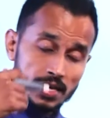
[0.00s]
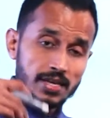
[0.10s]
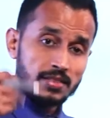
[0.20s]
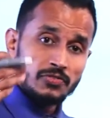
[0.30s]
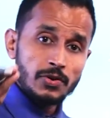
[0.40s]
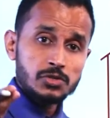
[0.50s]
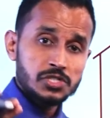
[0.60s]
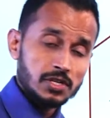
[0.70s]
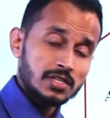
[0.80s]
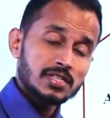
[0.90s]
In the
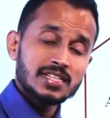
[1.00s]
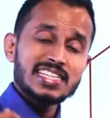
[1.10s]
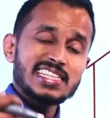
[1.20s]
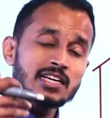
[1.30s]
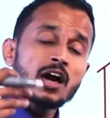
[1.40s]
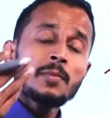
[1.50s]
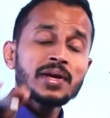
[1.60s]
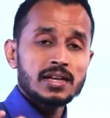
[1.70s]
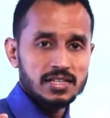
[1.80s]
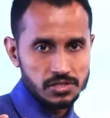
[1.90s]
future, in the
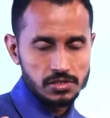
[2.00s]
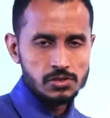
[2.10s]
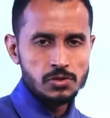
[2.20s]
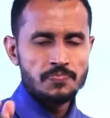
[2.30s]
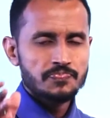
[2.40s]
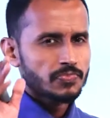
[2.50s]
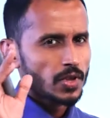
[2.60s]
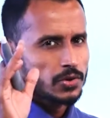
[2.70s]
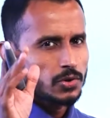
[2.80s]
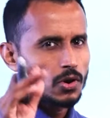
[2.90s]
coming lessons,
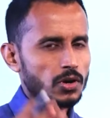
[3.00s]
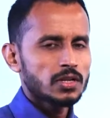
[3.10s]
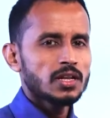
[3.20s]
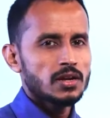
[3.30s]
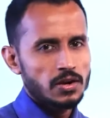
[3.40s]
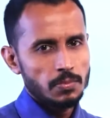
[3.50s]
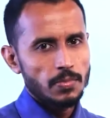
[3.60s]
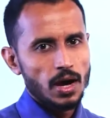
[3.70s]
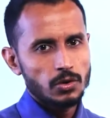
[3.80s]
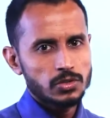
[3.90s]
you are going to learn
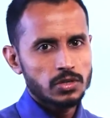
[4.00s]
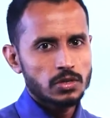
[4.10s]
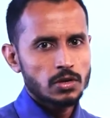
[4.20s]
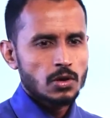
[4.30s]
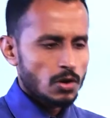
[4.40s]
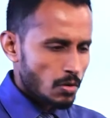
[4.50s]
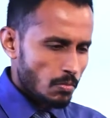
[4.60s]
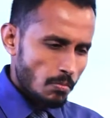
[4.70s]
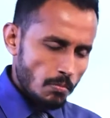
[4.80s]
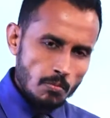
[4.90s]
about
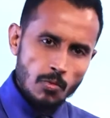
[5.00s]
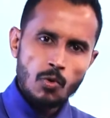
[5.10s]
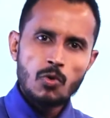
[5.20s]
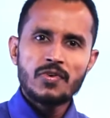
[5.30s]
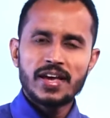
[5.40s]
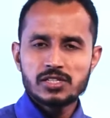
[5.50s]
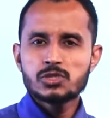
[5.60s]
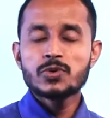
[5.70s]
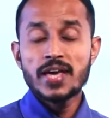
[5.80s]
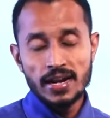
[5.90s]
more ways
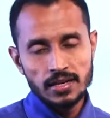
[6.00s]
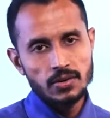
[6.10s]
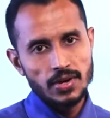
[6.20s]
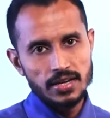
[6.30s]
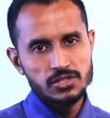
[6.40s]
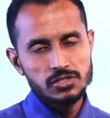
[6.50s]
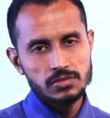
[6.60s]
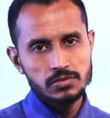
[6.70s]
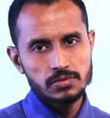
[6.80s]
to categorize.